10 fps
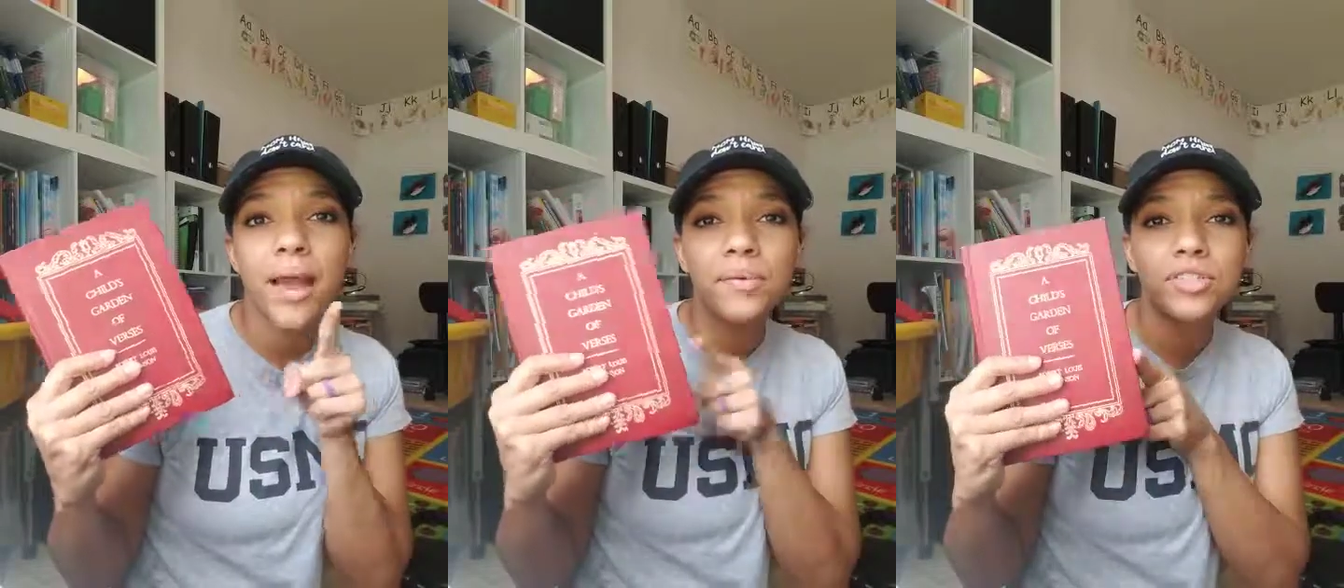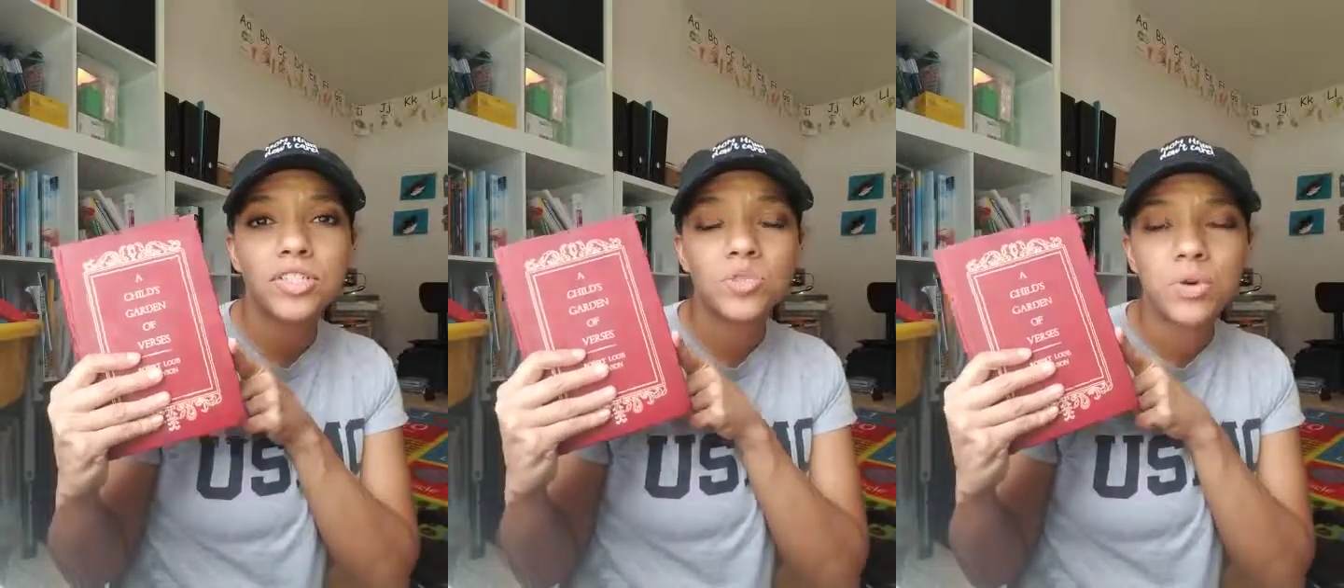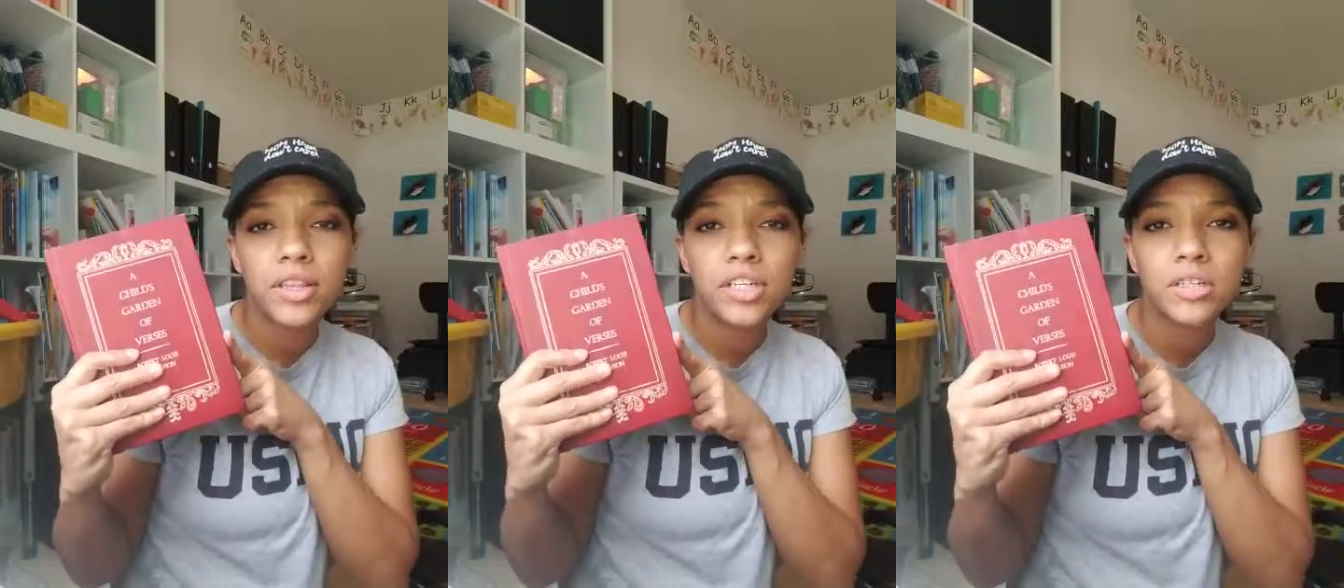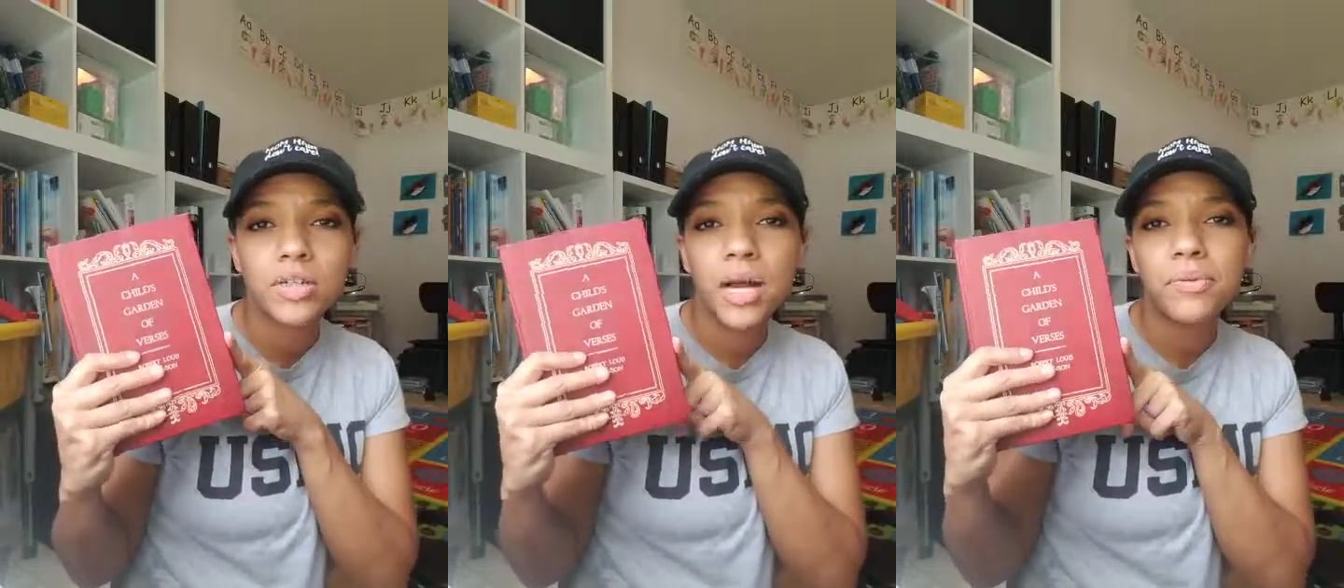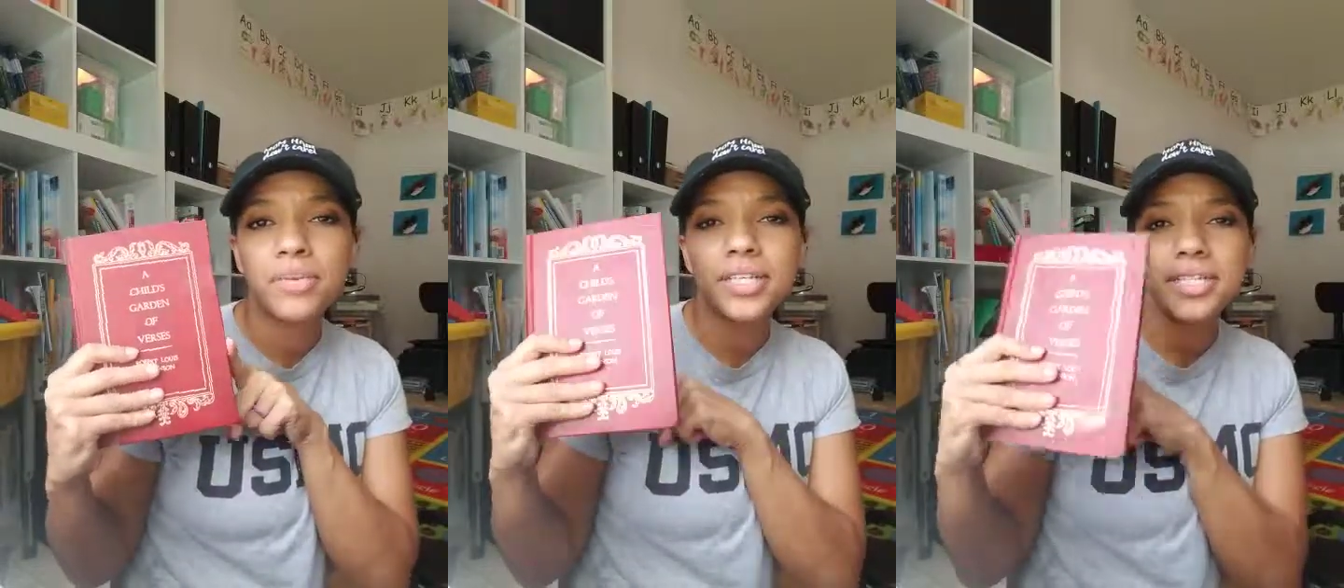I will just run through a
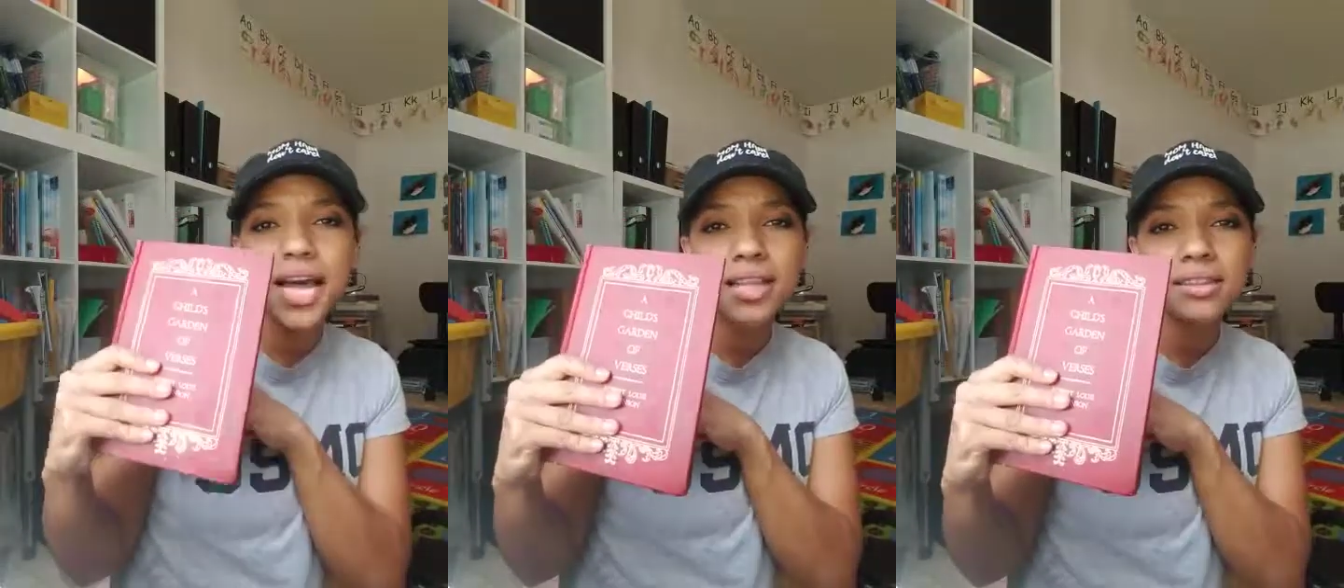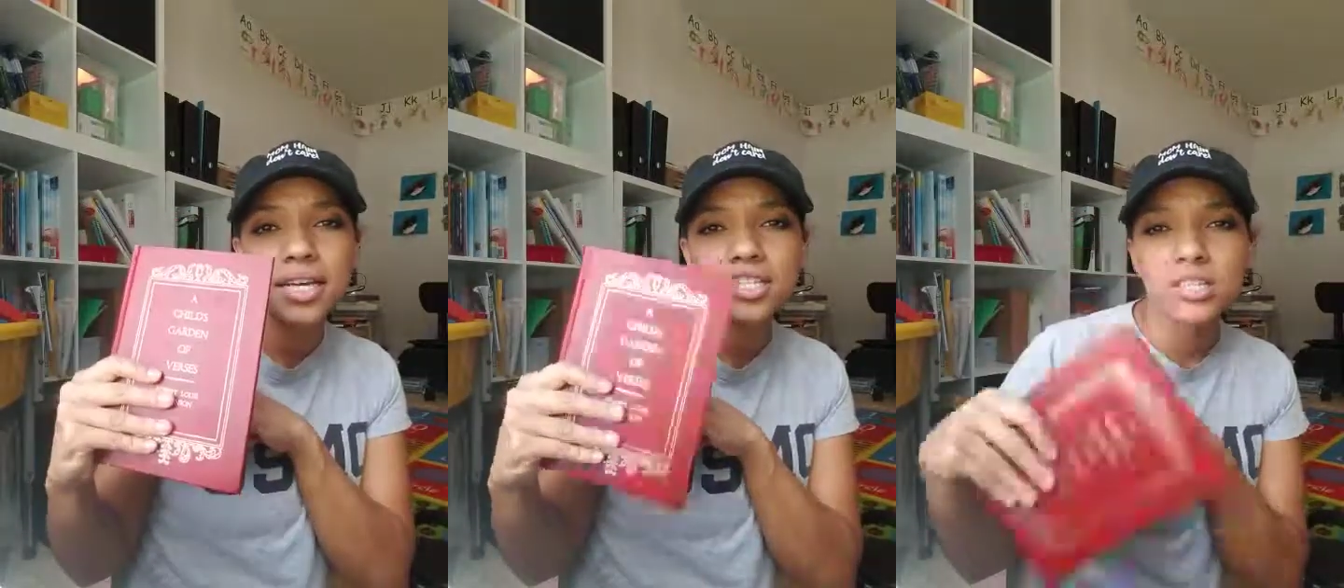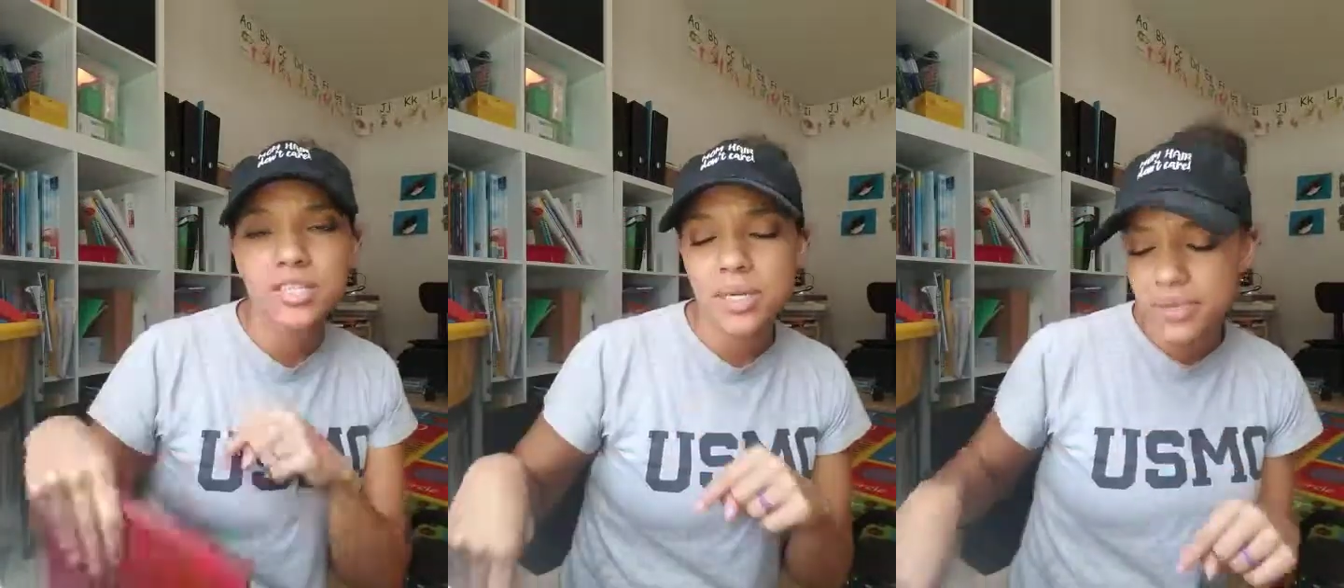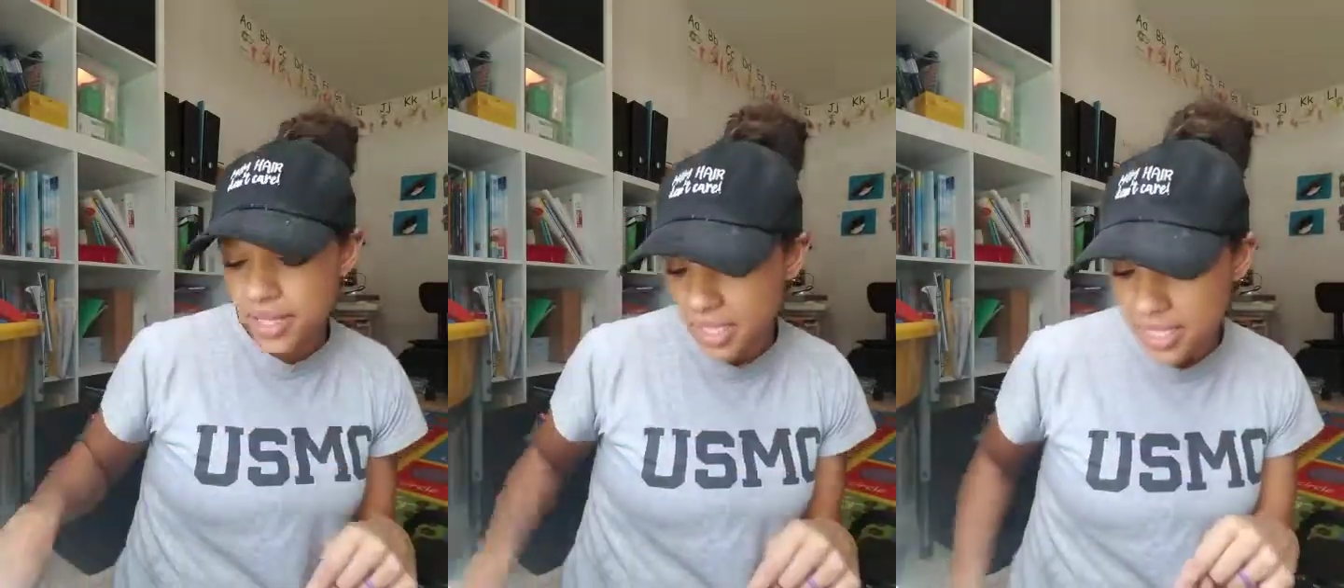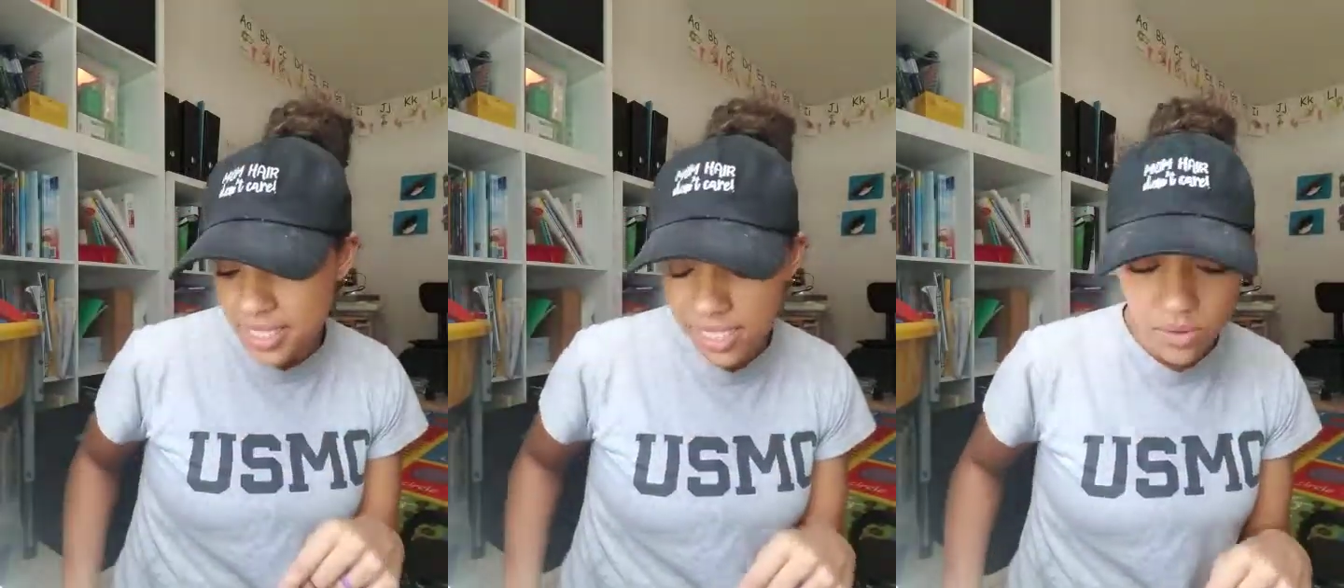couple of these at lunch. I'll sit with the
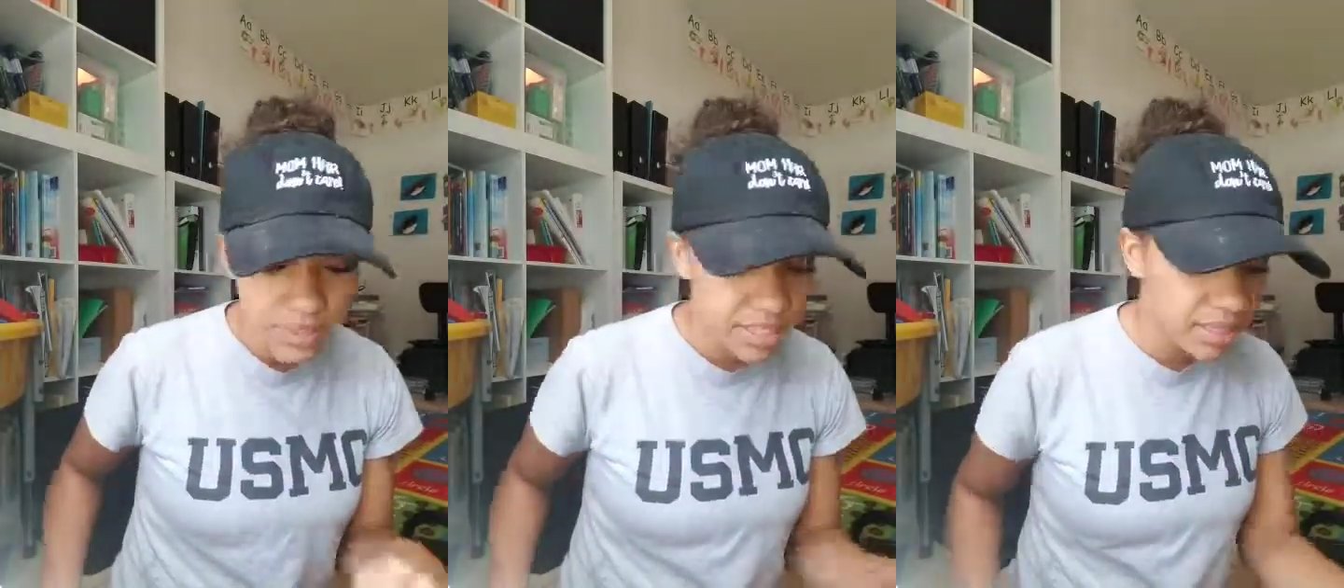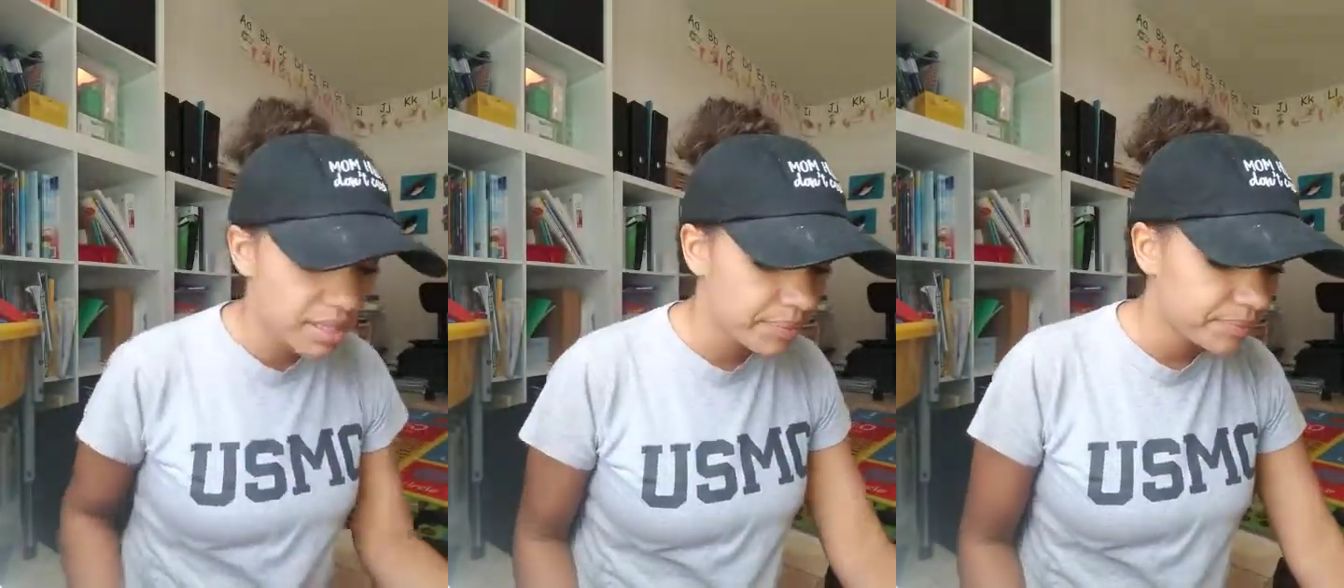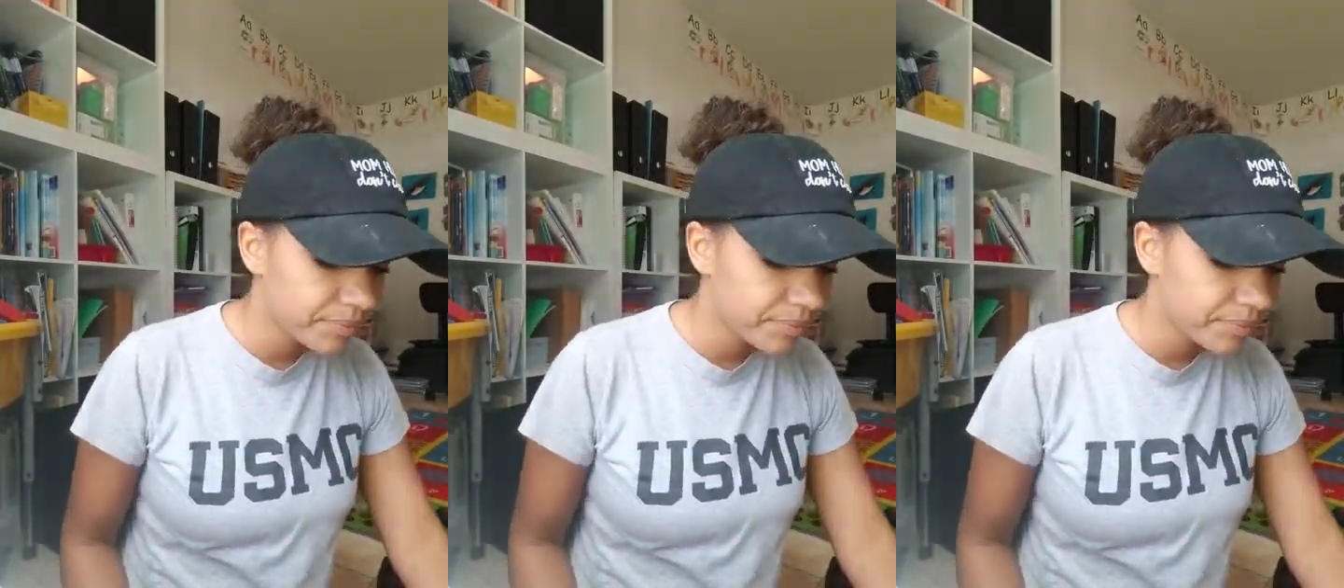kids and read to them.